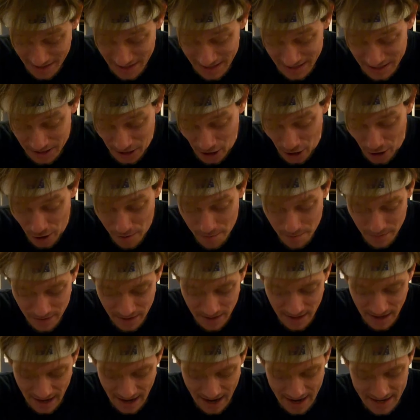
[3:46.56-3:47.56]
So,
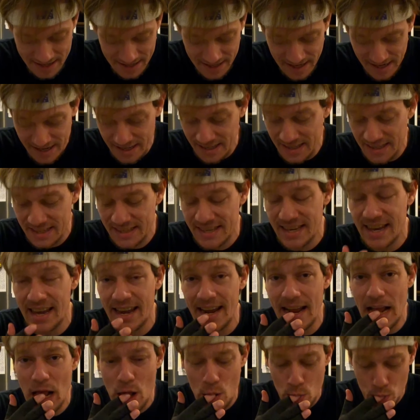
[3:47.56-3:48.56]
as you can
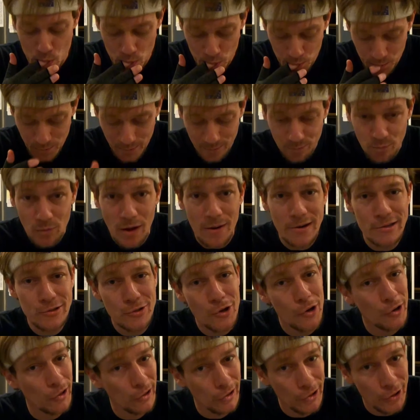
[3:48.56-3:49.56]
see, it's
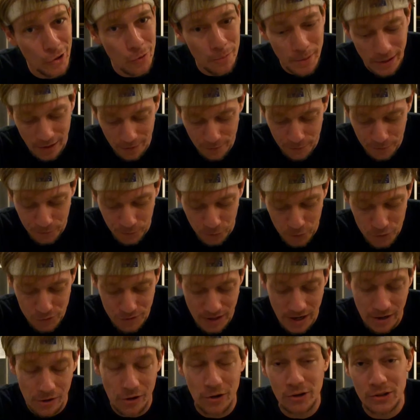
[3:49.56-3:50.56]
got a little bit of fruit
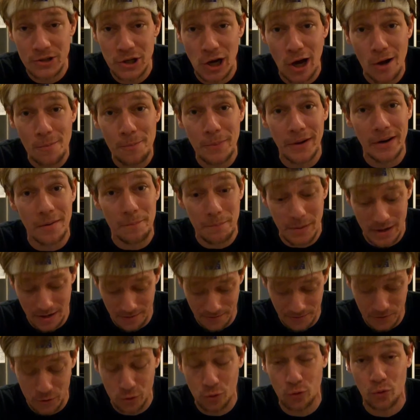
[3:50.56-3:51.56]
there on top and a bit
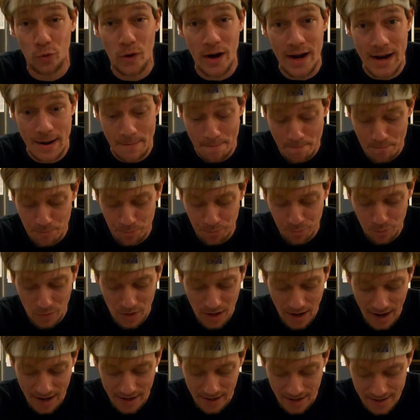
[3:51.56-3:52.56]
of cream,
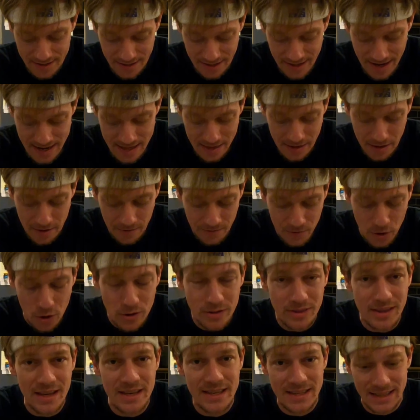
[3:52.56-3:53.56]
and underneath you've
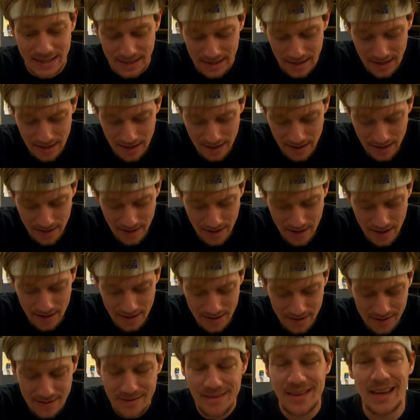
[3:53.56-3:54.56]
got this,
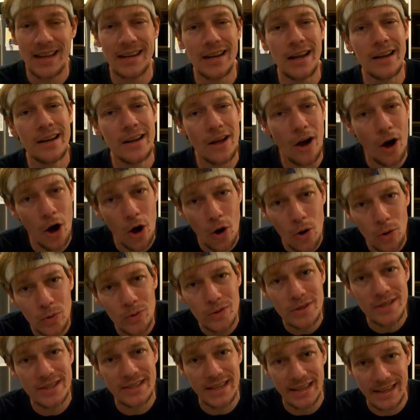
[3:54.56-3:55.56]
it
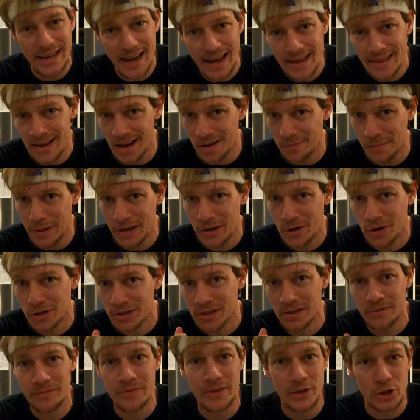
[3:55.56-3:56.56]
holds together
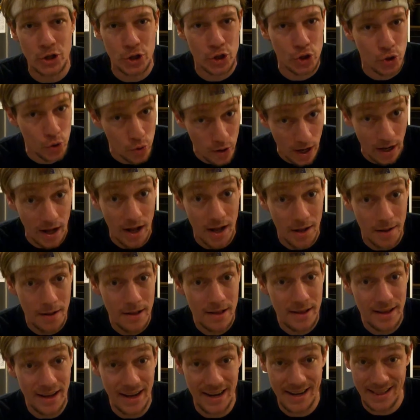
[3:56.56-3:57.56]
because of the sugar
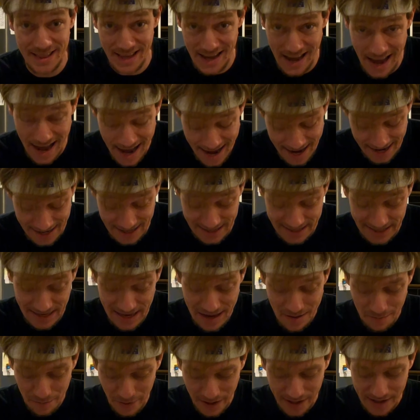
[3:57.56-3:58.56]
and the eggs,
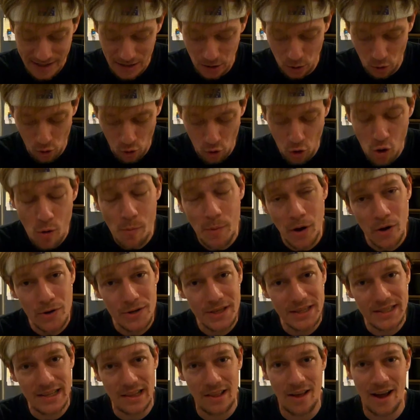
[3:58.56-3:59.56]
but it's
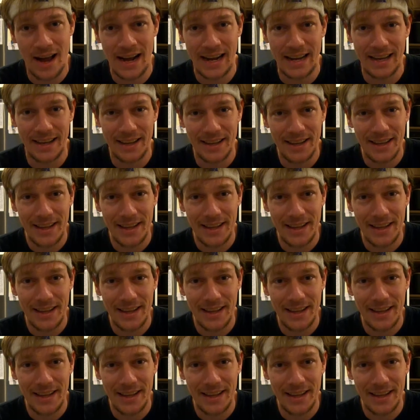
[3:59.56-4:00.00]
almost like